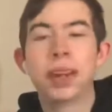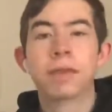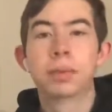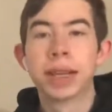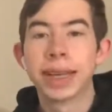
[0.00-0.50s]
for
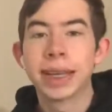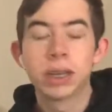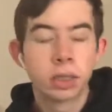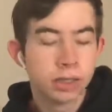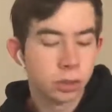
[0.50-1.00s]
my
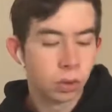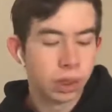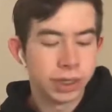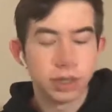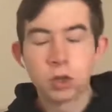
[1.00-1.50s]
ears or
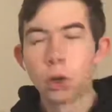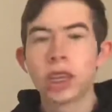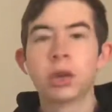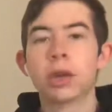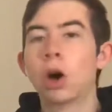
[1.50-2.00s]
it's annoying.
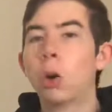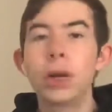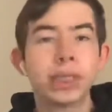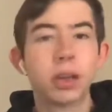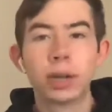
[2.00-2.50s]
You can
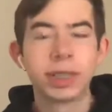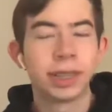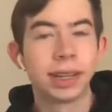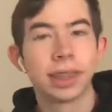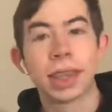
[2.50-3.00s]
always notice
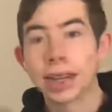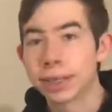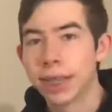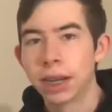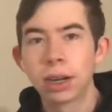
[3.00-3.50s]
that it's
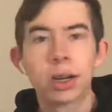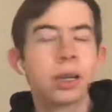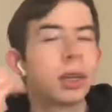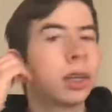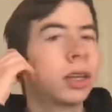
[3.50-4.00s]
there.
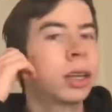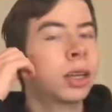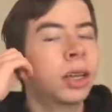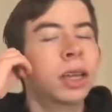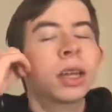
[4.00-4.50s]

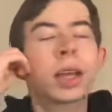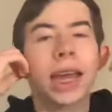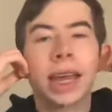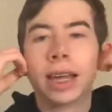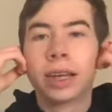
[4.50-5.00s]

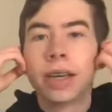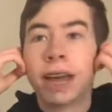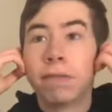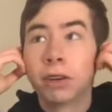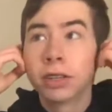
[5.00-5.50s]
And
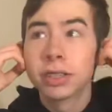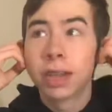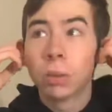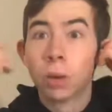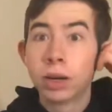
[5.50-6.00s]
at first
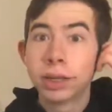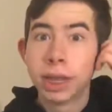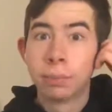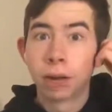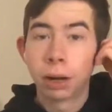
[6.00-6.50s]
that was a
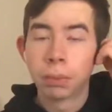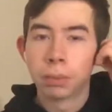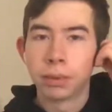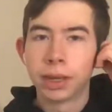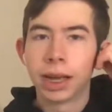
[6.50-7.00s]
problem.
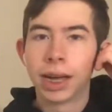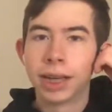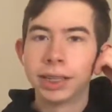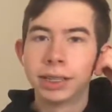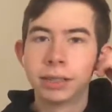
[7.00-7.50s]

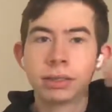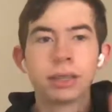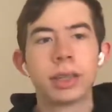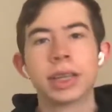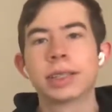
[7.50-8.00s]

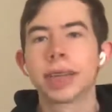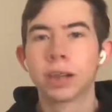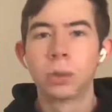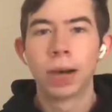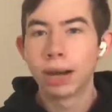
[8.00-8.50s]
It's like,
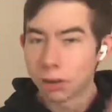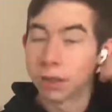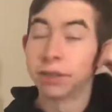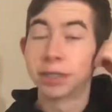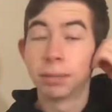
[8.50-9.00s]
wow,
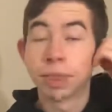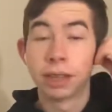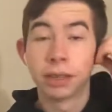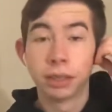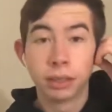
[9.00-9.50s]
there's
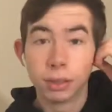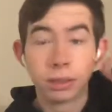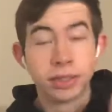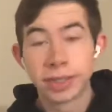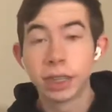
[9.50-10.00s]

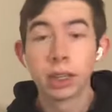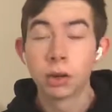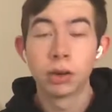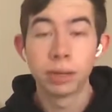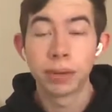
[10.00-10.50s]

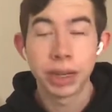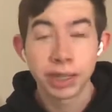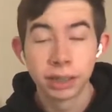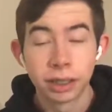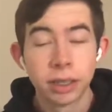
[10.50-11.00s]
silicone in my
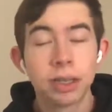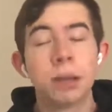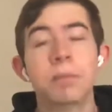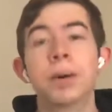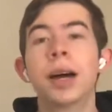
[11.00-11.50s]
ear.
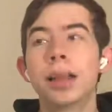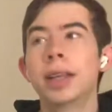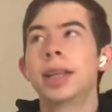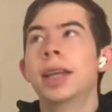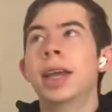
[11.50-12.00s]
But
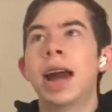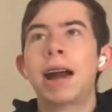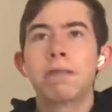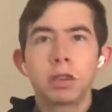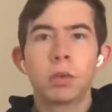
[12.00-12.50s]

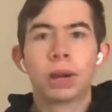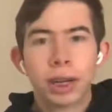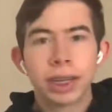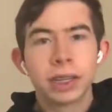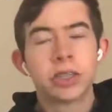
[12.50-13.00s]
after
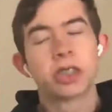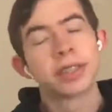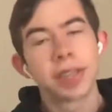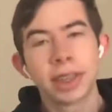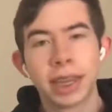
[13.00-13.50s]
wearing it, just
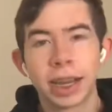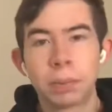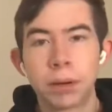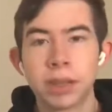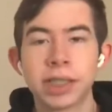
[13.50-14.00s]
like the
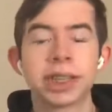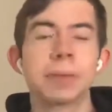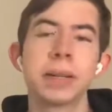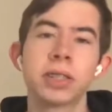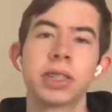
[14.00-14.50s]
AirPods, and
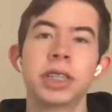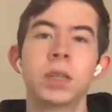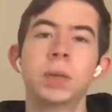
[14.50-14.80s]
especially due